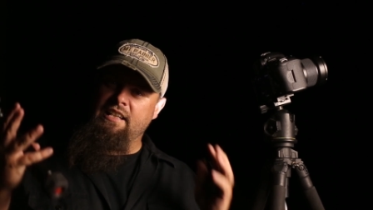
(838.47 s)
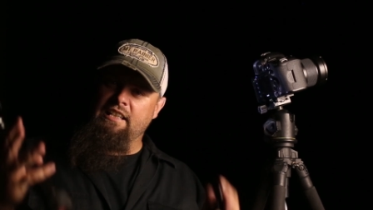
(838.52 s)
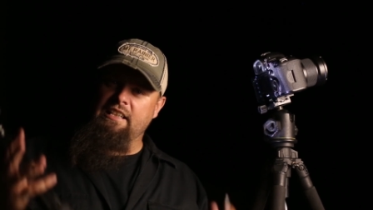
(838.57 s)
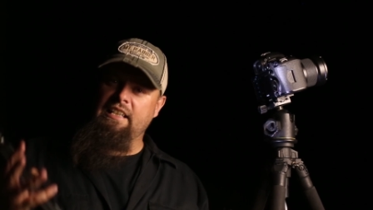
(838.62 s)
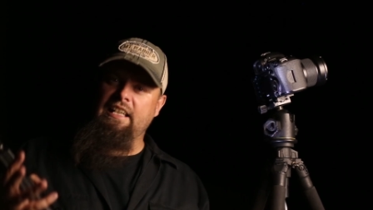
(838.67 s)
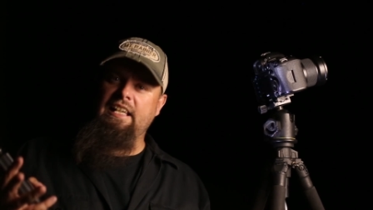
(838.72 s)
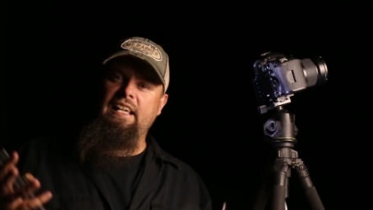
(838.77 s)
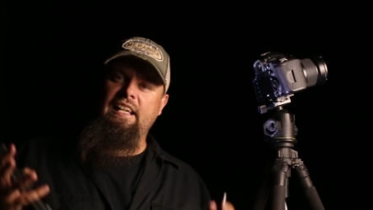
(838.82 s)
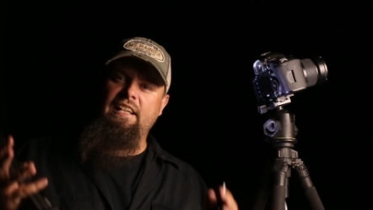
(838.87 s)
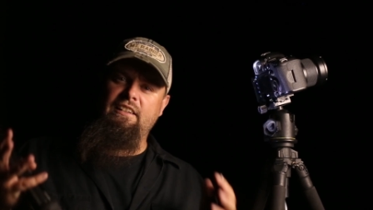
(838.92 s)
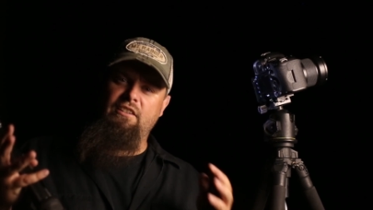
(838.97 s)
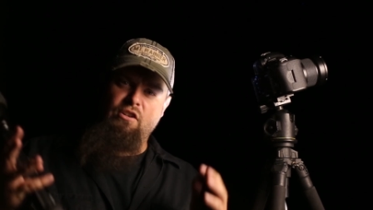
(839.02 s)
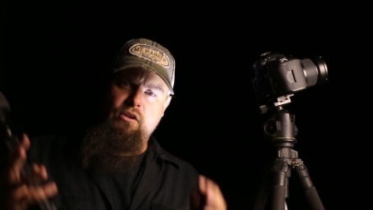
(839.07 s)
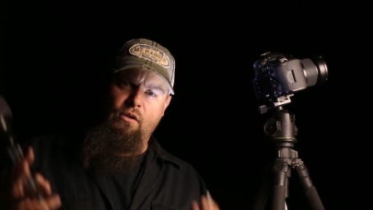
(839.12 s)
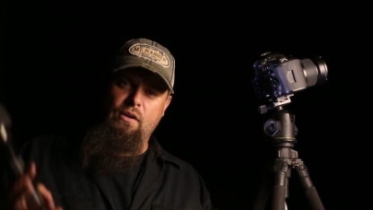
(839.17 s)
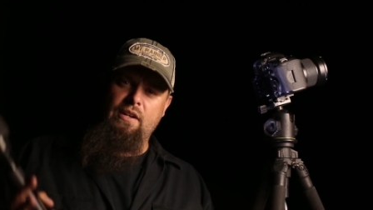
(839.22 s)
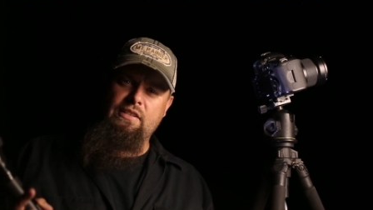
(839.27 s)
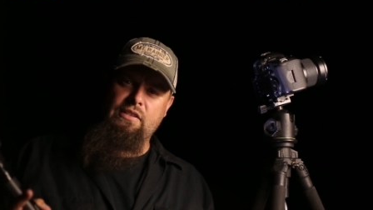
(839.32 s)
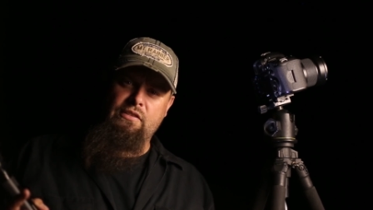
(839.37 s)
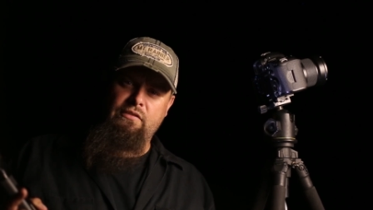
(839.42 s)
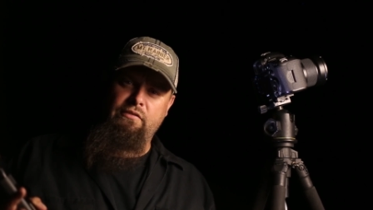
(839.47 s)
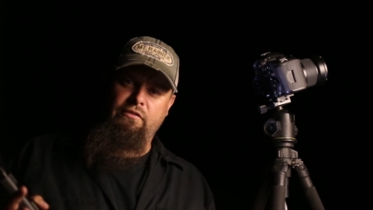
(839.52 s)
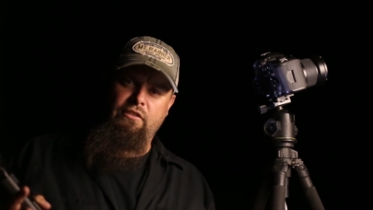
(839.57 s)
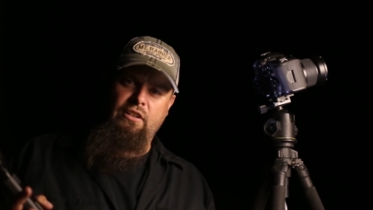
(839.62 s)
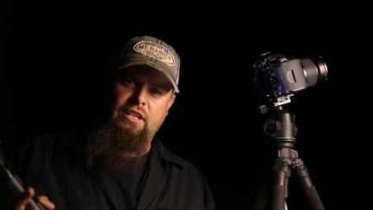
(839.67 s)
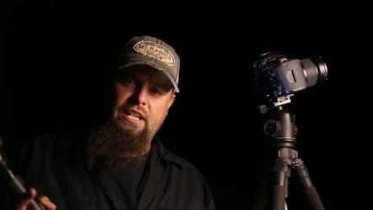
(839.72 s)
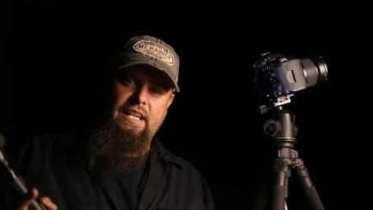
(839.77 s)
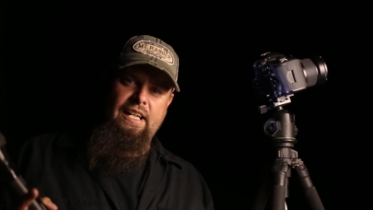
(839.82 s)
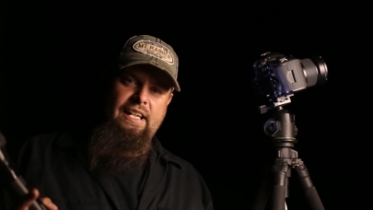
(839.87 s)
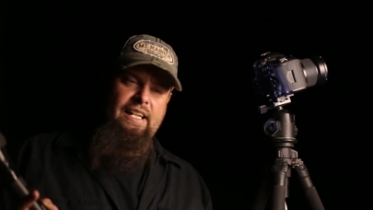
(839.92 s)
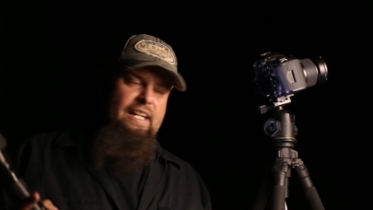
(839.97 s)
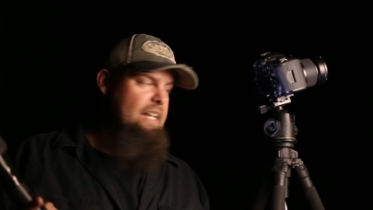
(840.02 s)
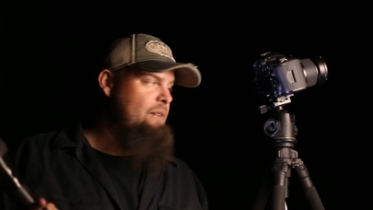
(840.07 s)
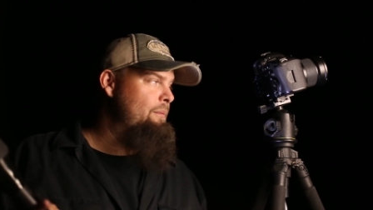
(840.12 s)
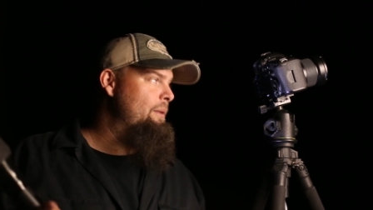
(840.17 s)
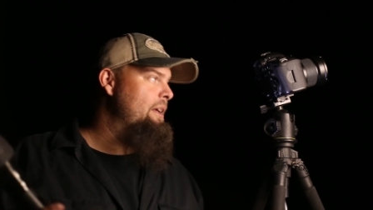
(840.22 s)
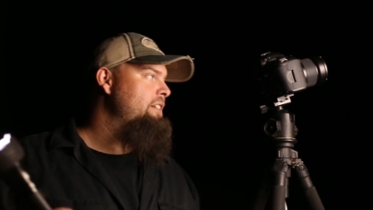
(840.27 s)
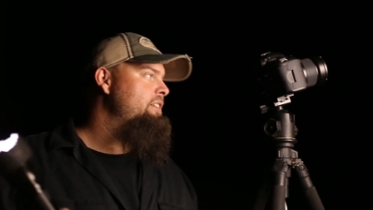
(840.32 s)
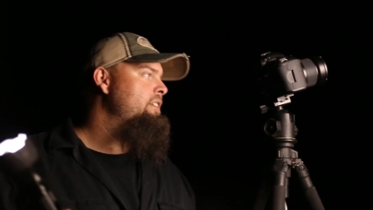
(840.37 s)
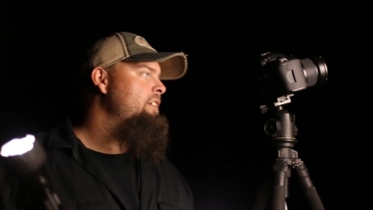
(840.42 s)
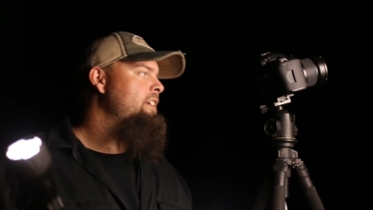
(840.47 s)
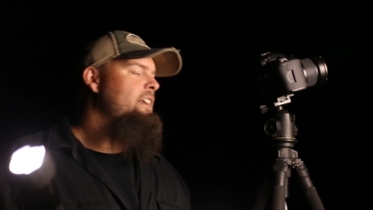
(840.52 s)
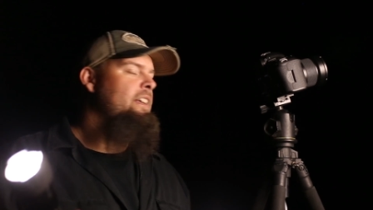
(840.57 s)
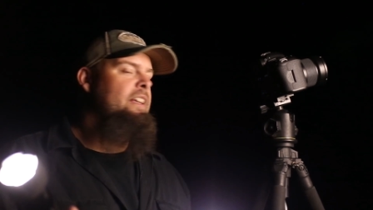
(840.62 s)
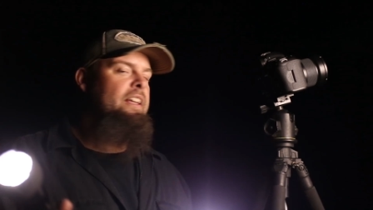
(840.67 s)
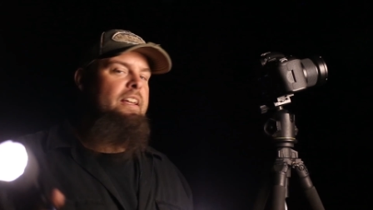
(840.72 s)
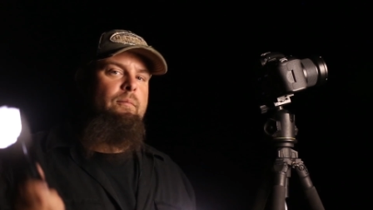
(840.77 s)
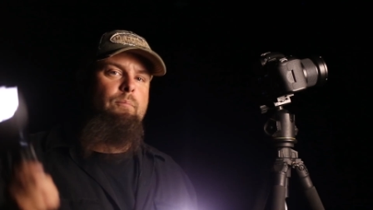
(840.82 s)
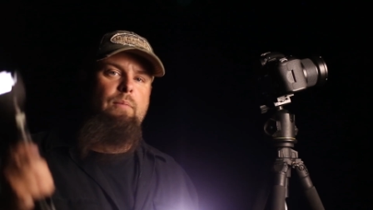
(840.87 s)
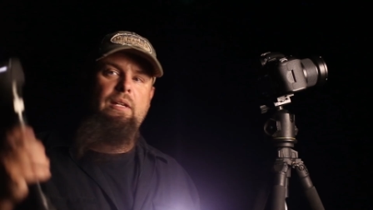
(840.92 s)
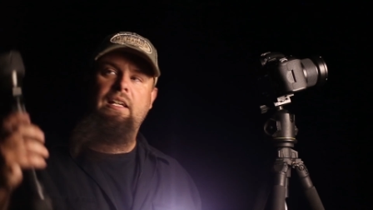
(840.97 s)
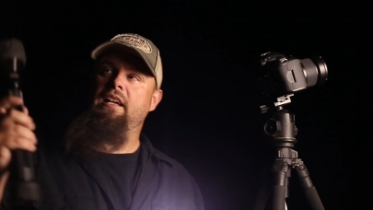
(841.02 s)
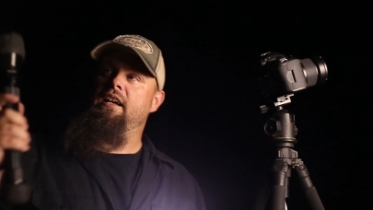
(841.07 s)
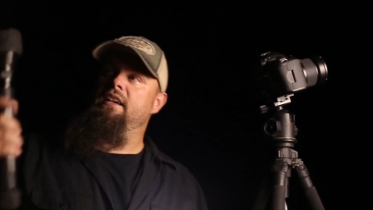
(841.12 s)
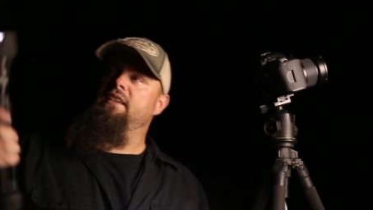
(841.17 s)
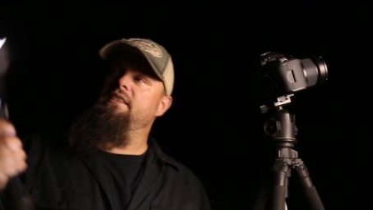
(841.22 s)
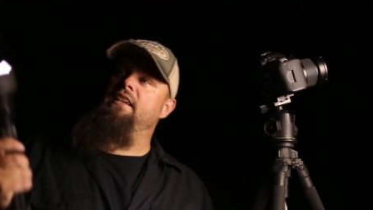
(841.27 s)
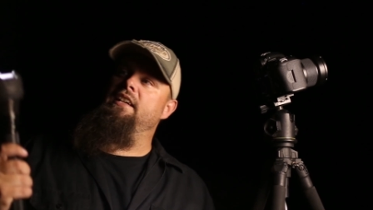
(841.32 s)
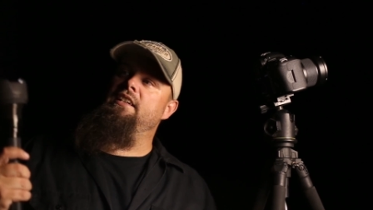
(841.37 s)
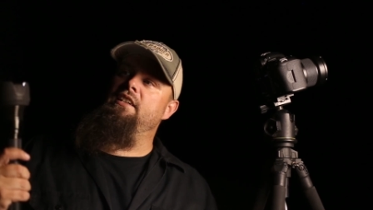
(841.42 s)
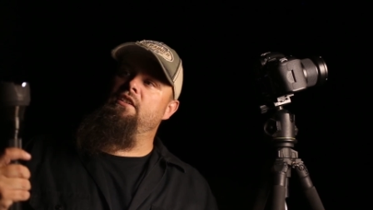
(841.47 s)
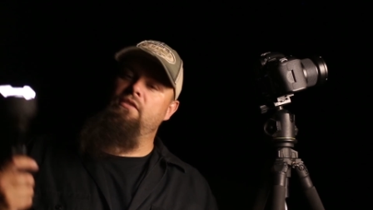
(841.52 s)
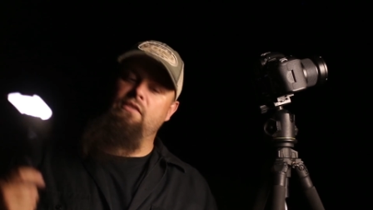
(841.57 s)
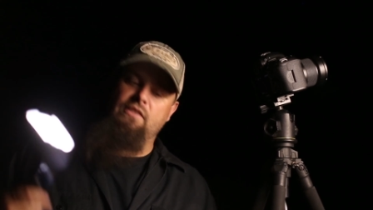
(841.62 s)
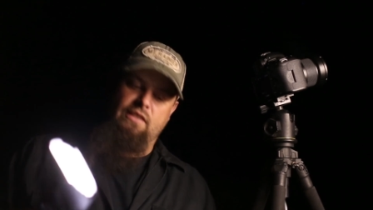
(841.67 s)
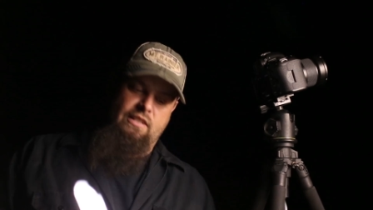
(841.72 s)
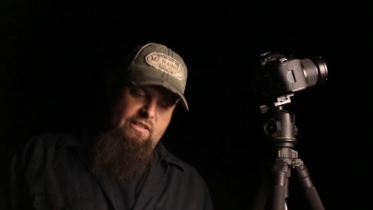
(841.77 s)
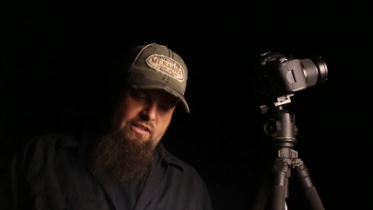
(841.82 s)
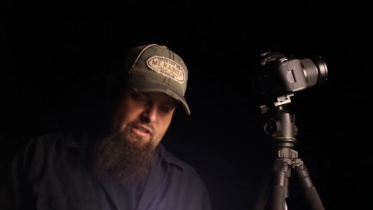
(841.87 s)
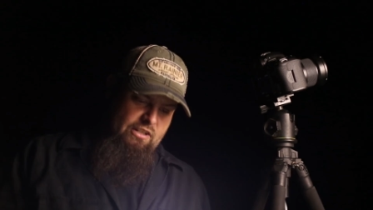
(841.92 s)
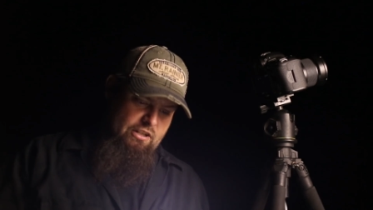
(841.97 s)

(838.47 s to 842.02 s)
clean, noise free image because I use this